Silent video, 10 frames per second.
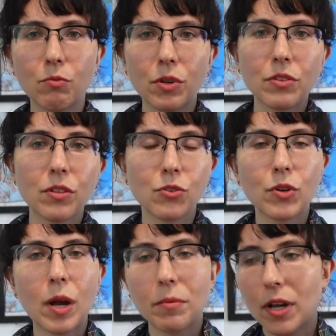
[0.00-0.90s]
wristlet
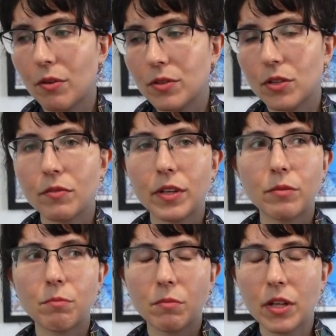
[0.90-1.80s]
strap now instead of
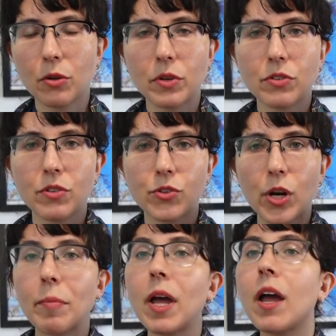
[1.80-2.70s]
a leather wristlet
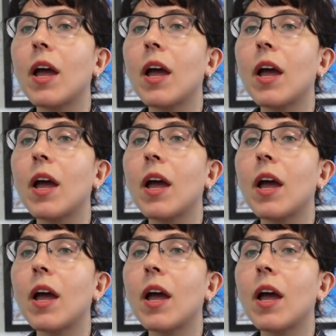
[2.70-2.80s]
strap.